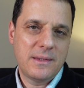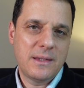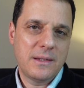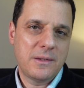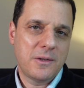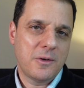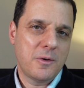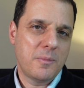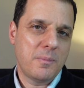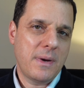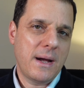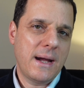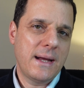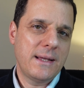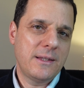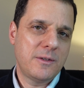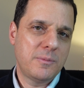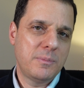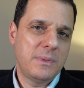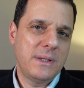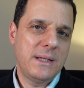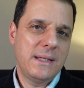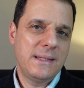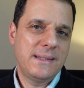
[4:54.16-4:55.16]
that there
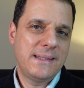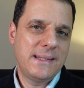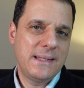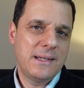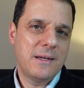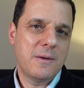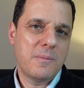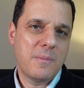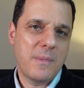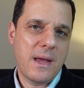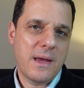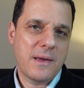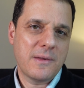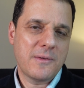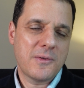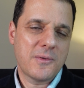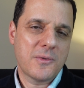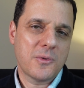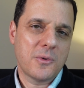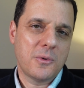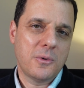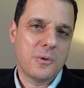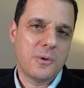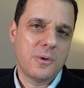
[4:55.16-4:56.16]
might be
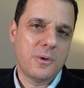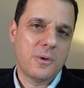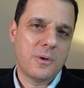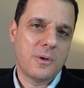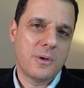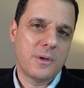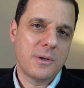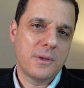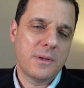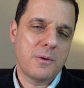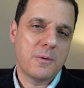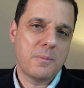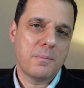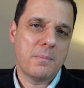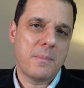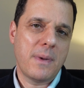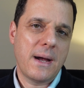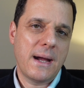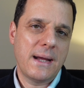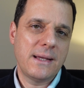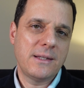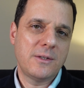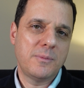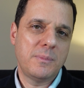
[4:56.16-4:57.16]
TMS or there
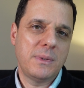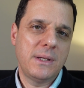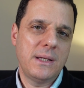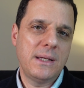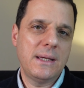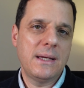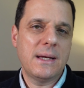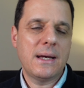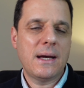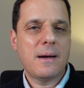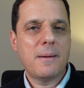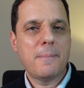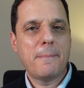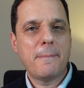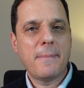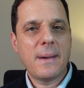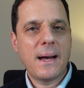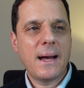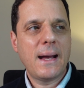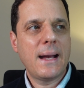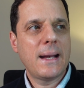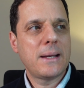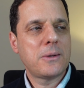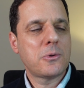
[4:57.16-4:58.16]
might be a
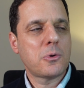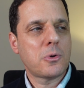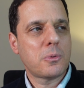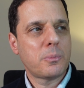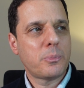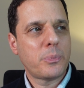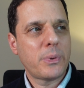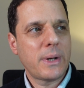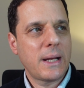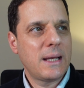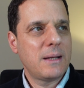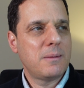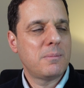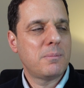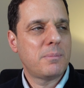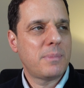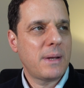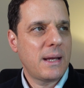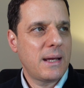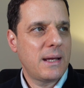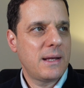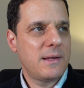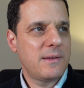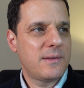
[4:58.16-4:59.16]
mind or
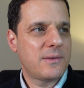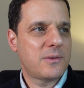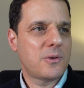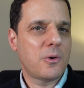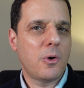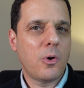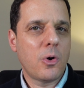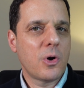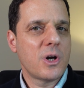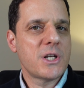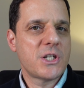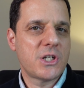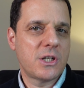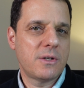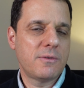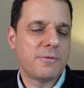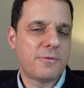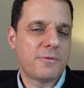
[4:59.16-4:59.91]
brain-based origin